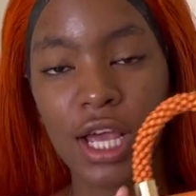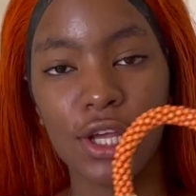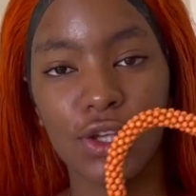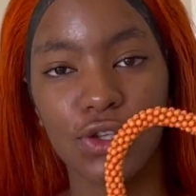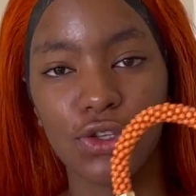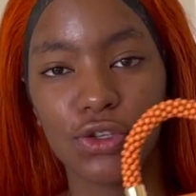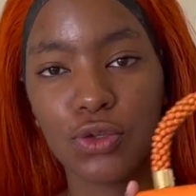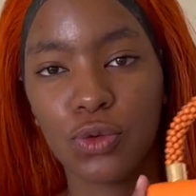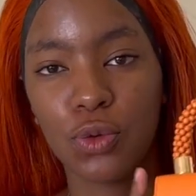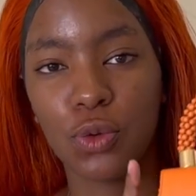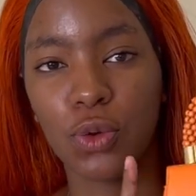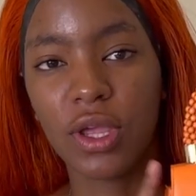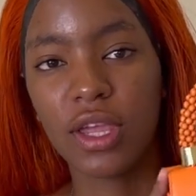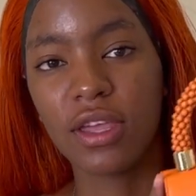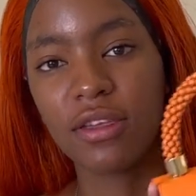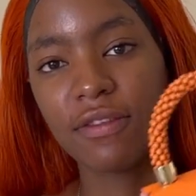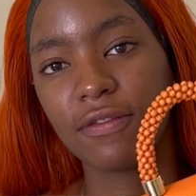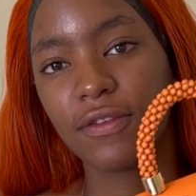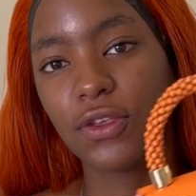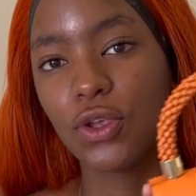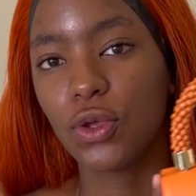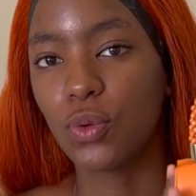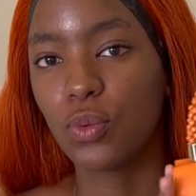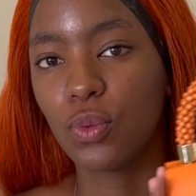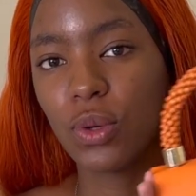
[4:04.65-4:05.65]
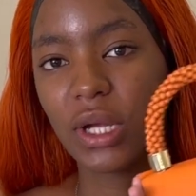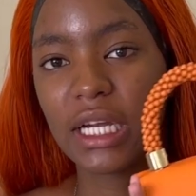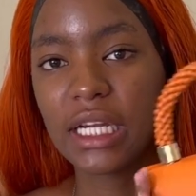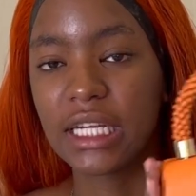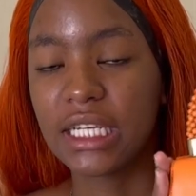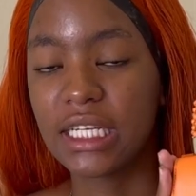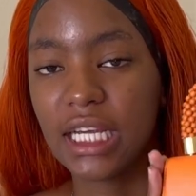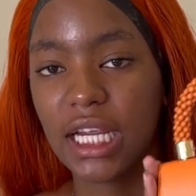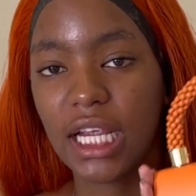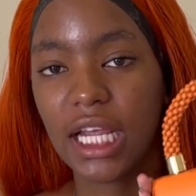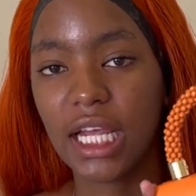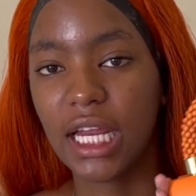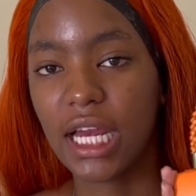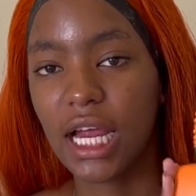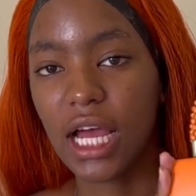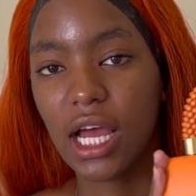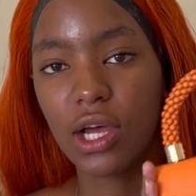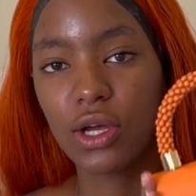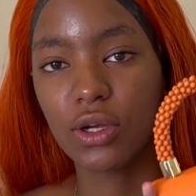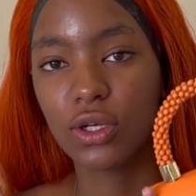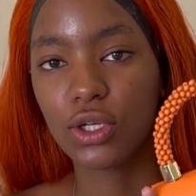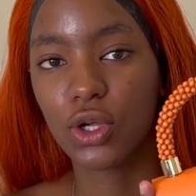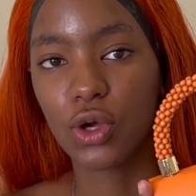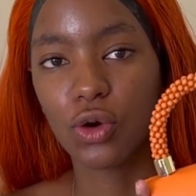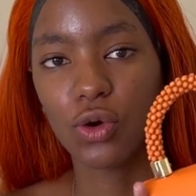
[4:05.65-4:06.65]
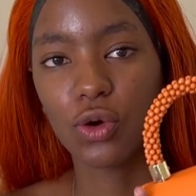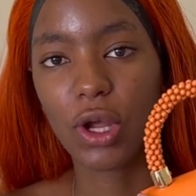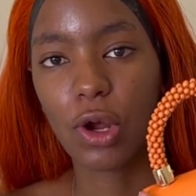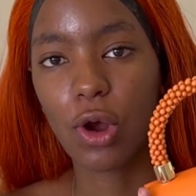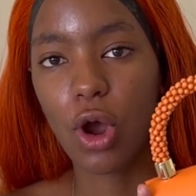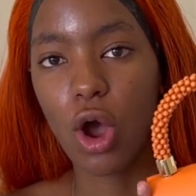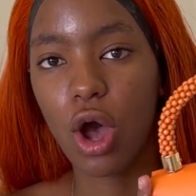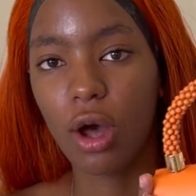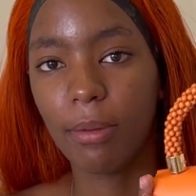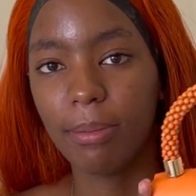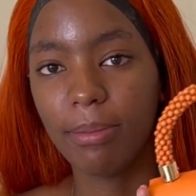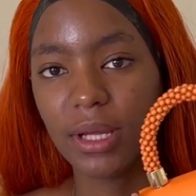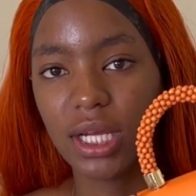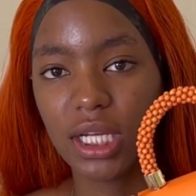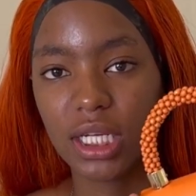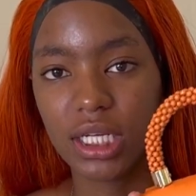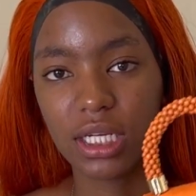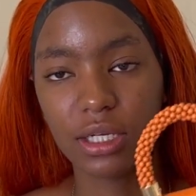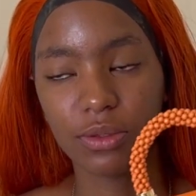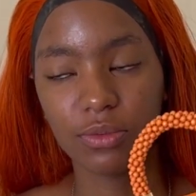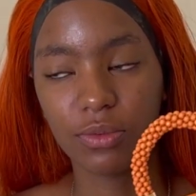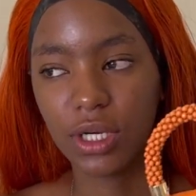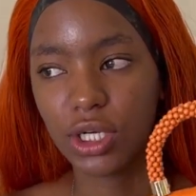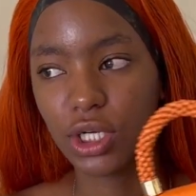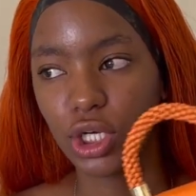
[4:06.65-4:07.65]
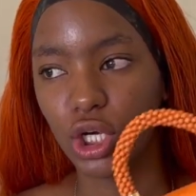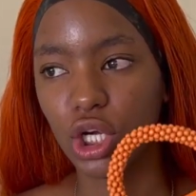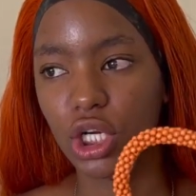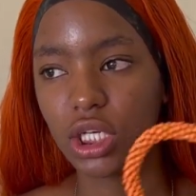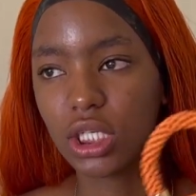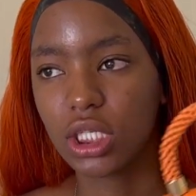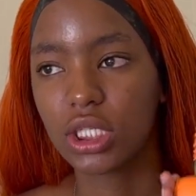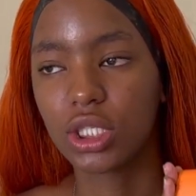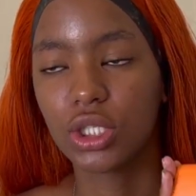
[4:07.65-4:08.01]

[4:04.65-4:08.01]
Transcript: So if you want to check it out, go cop it and whatnot,